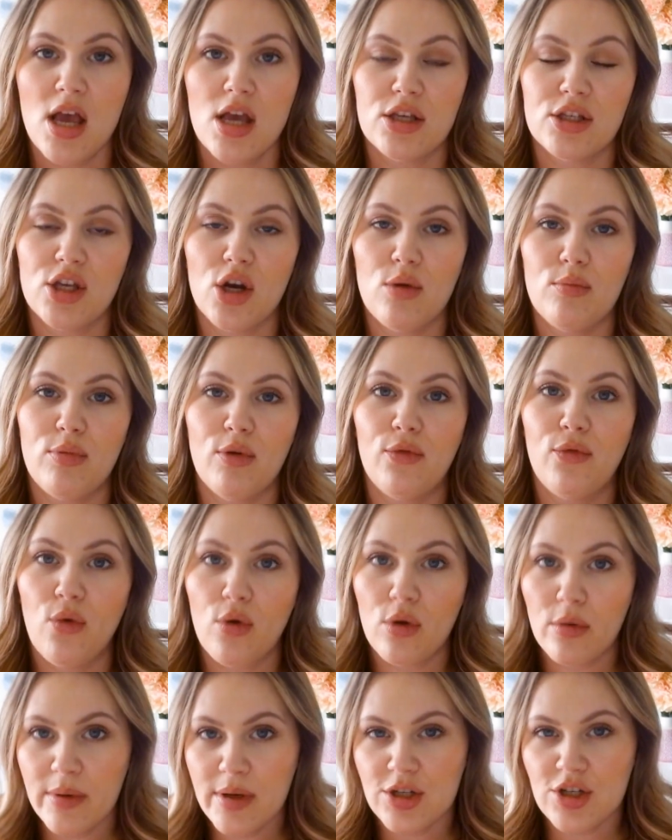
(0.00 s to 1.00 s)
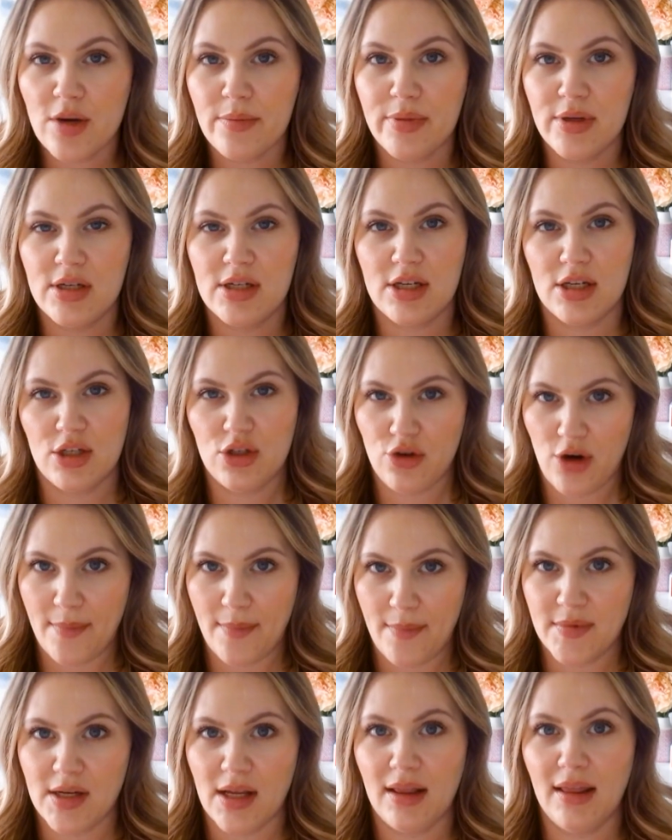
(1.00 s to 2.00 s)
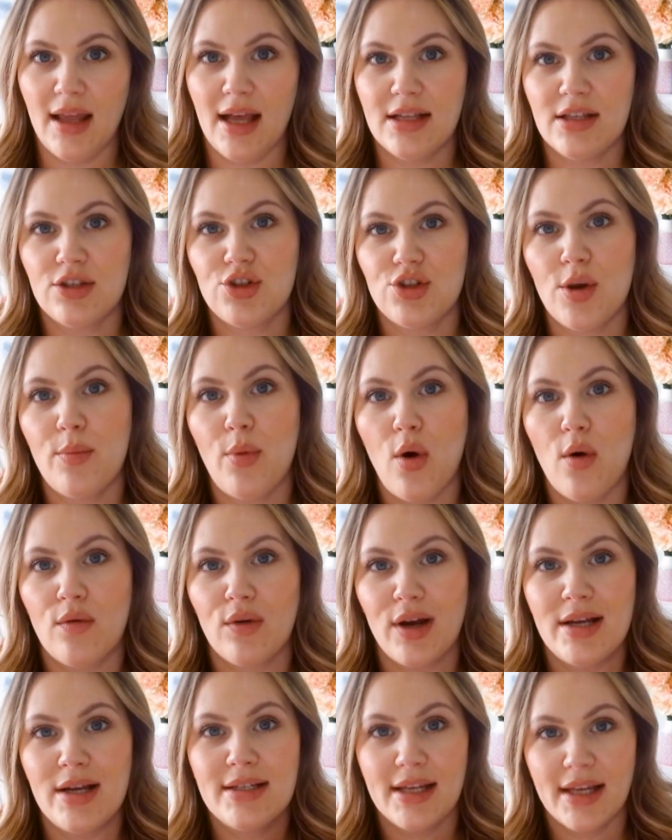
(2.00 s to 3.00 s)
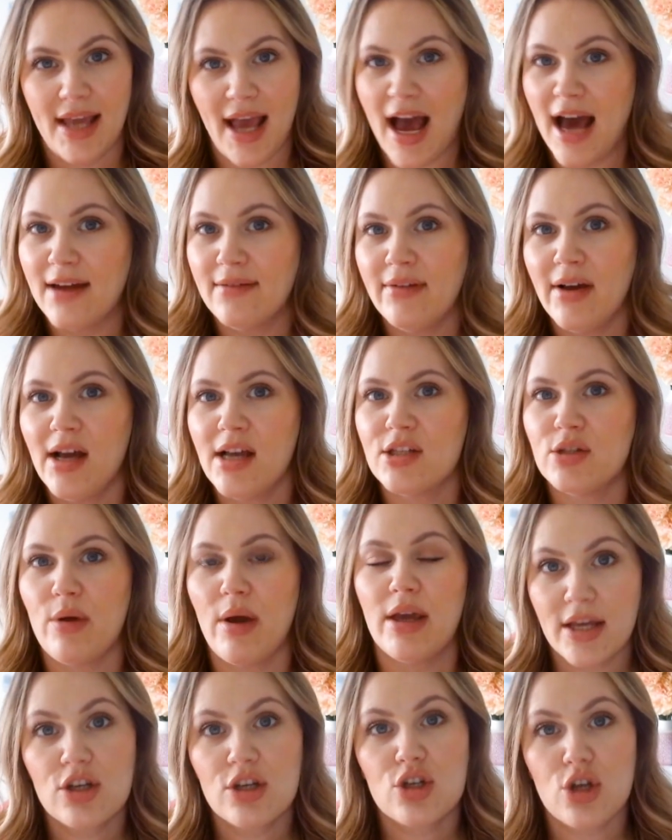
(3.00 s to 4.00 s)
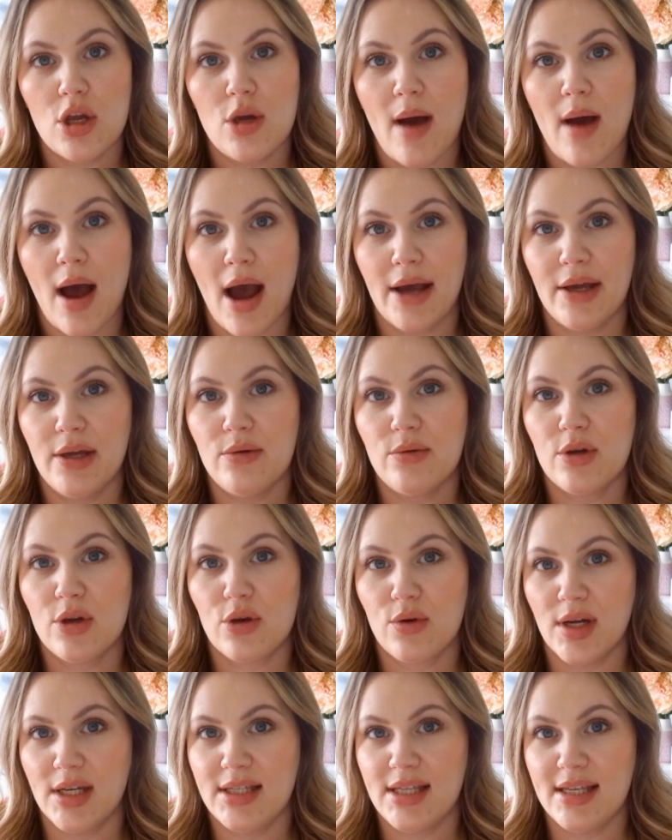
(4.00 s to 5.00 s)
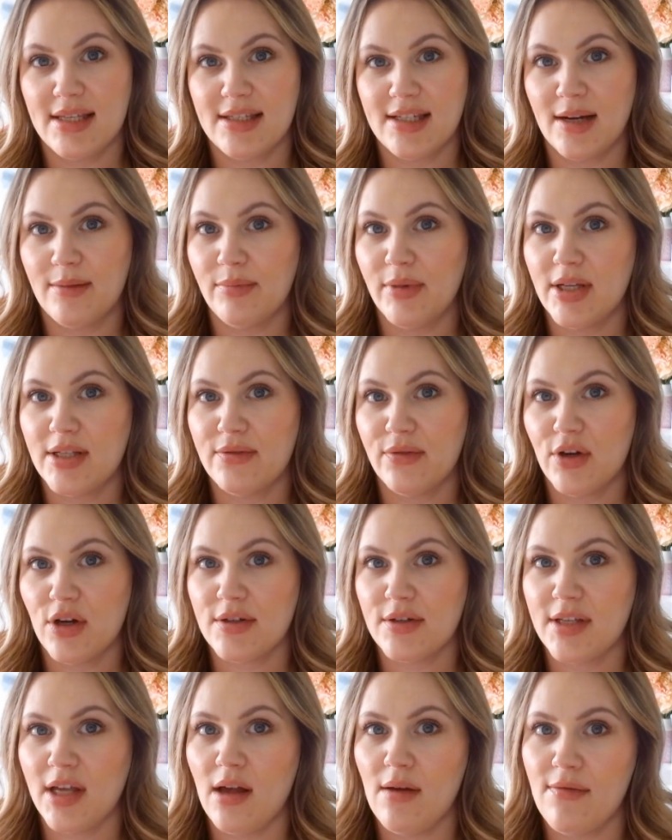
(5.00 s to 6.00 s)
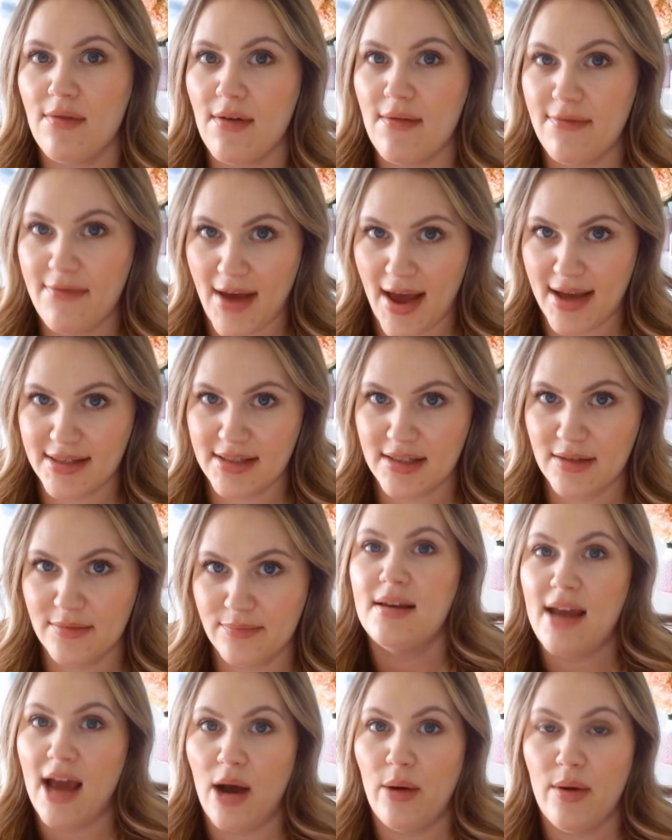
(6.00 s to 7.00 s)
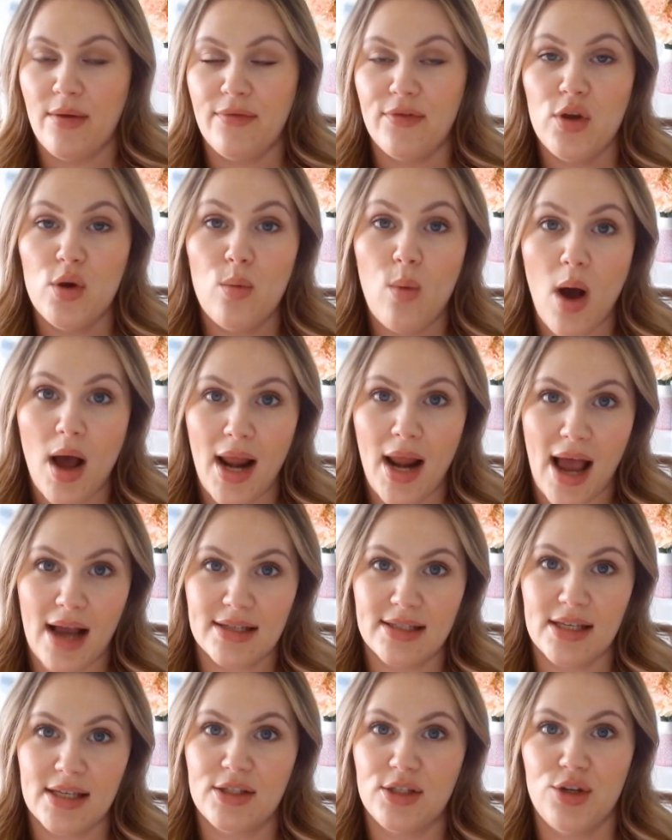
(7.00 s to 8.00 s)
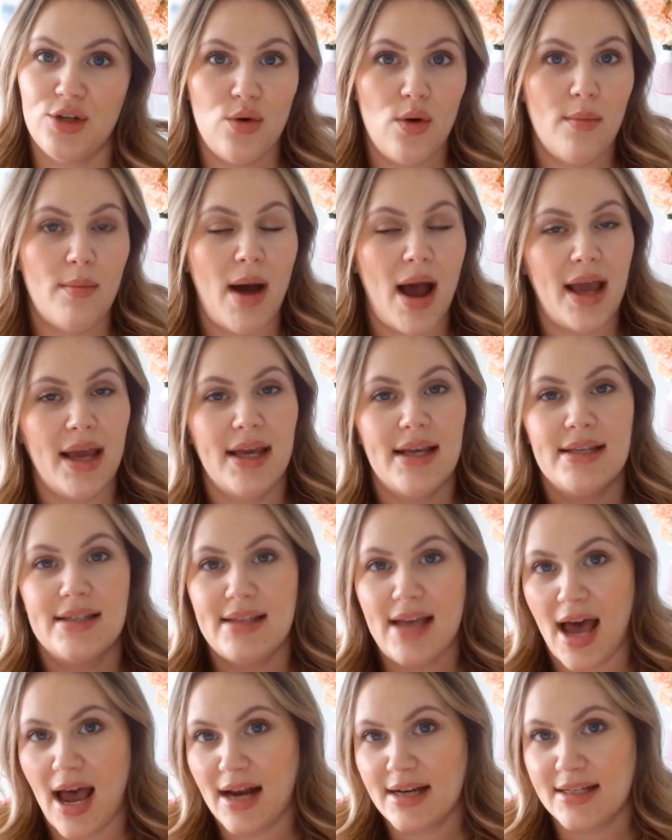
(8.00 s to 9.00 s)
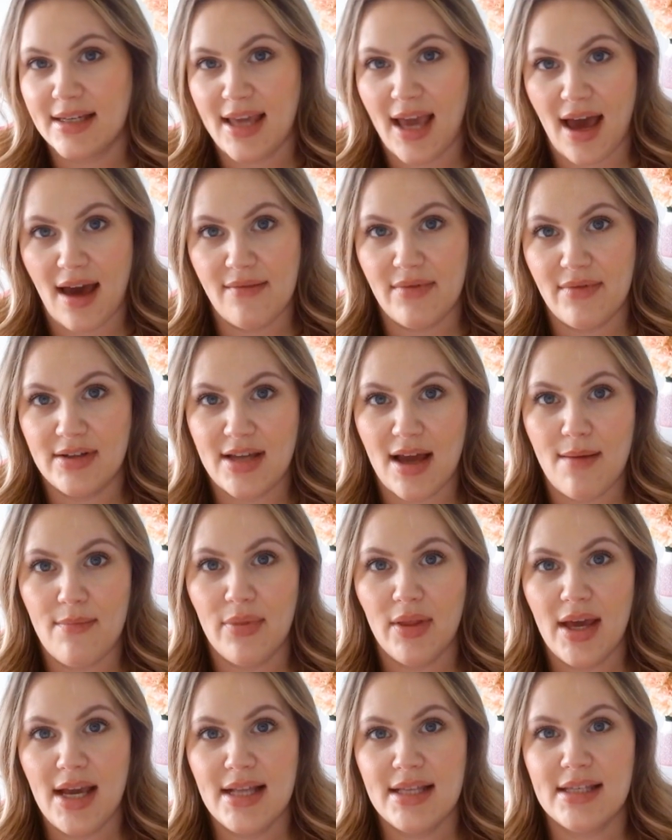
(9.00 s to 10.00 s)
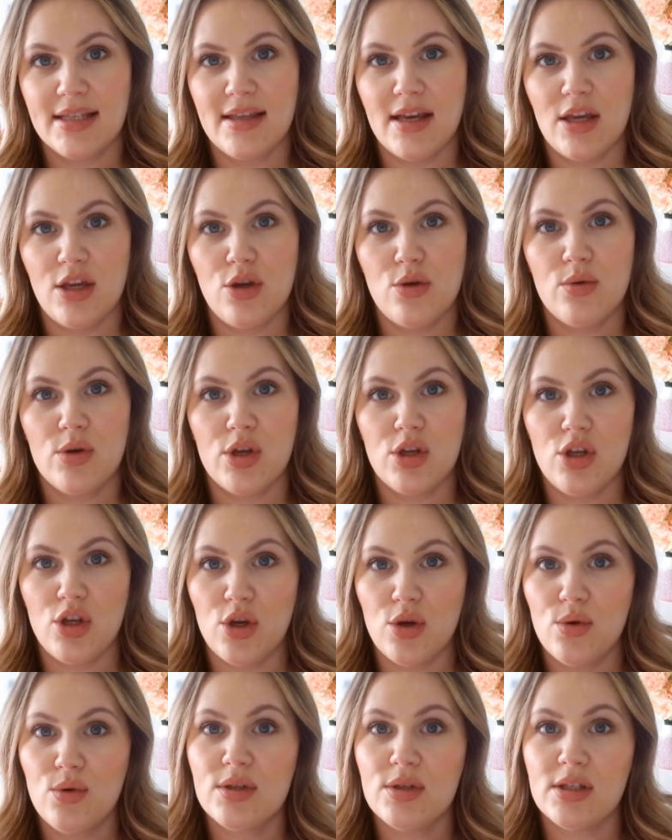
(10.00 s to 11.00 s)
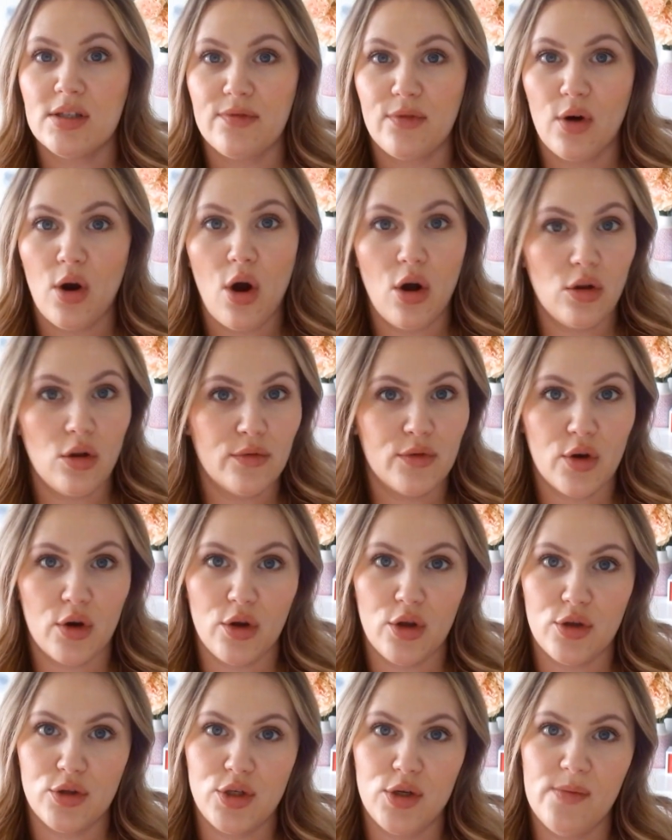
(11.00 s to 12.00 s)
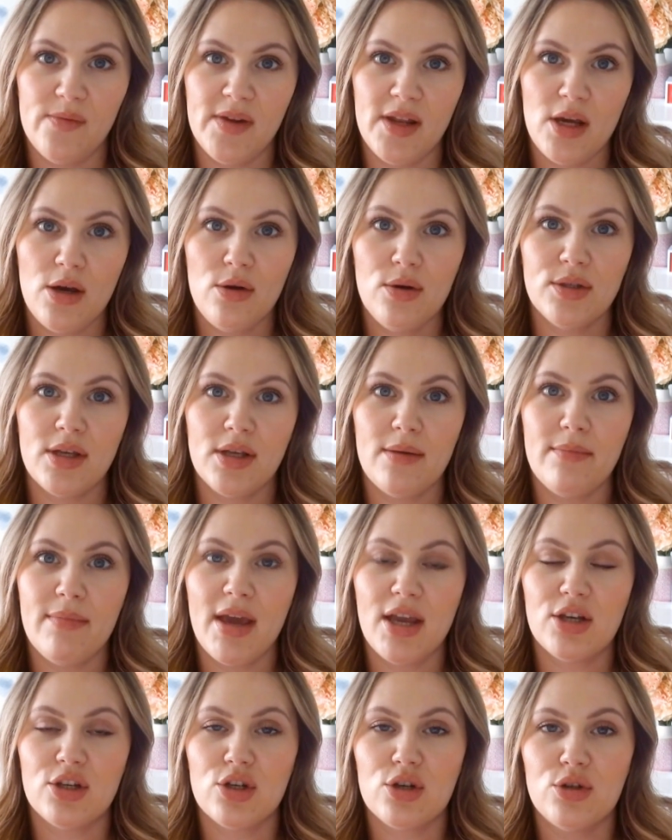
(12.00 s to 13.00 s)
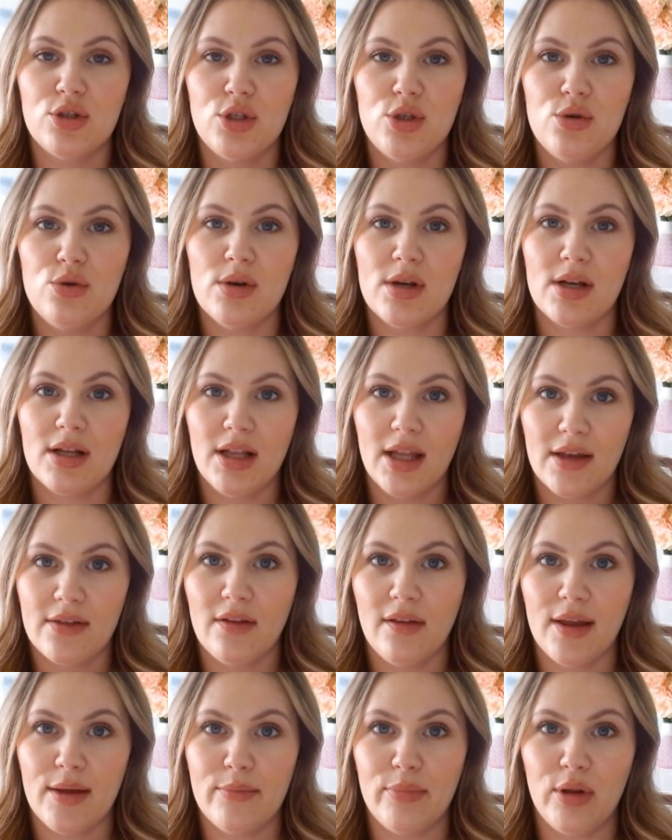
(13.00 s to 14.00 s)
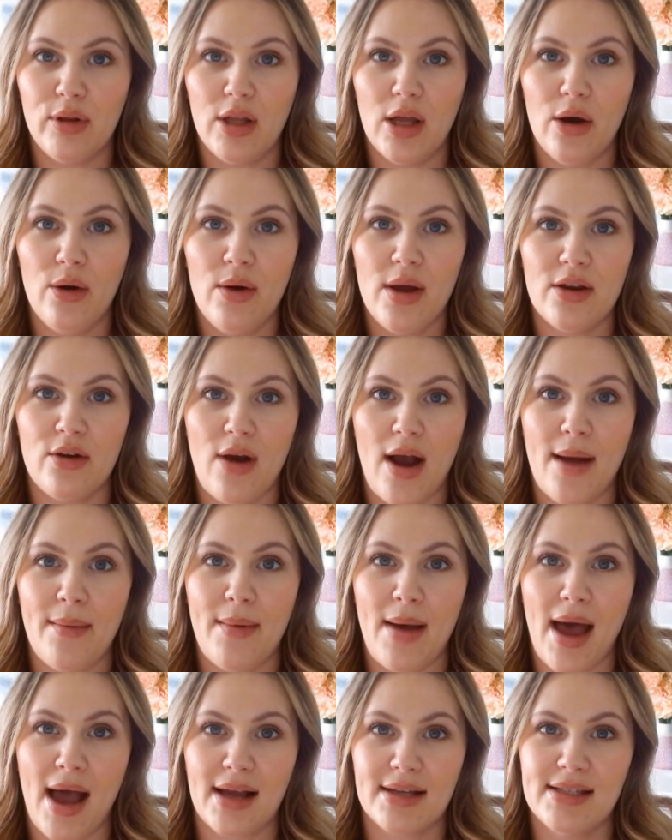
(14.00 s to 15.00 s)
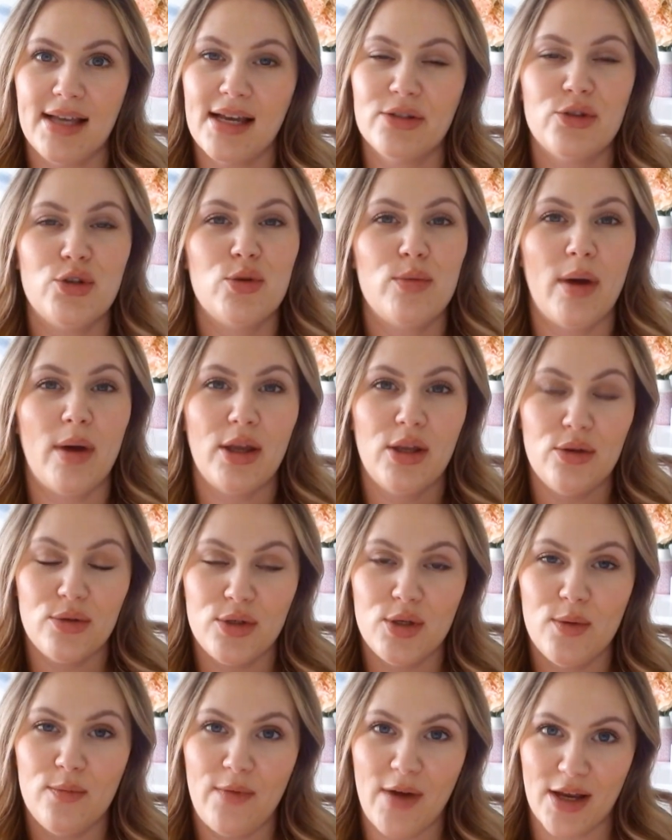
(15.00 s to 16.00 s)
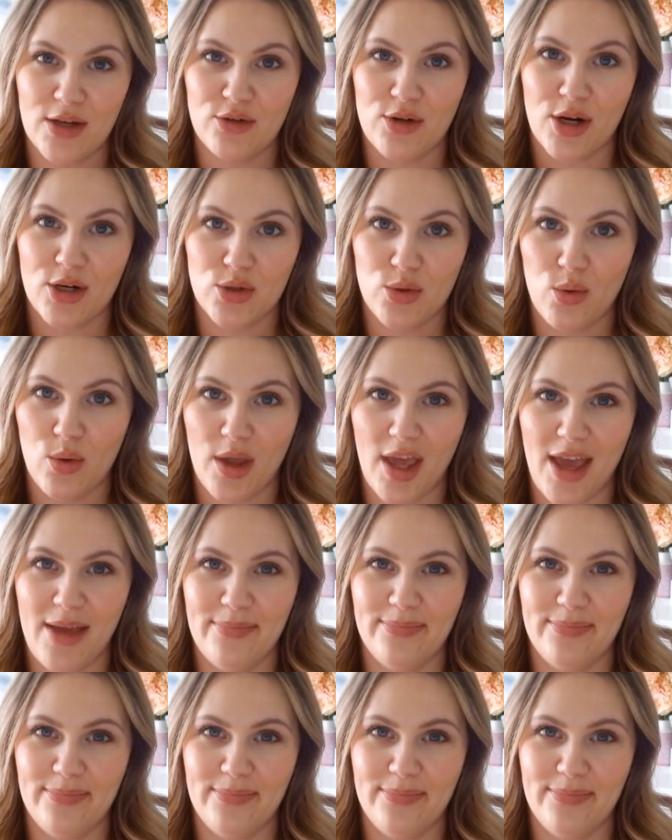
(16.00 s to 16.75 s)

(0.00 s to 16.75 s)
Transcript: So before we jump into Descript, let's jump over into Canva so I can show you how you can create these templates for yourself fast. Now, if you want access to my exact Canva templates that you can use for all of your YouTube videos, make sure to click the link below and grab access to my YouTube Fast Track Toolkit.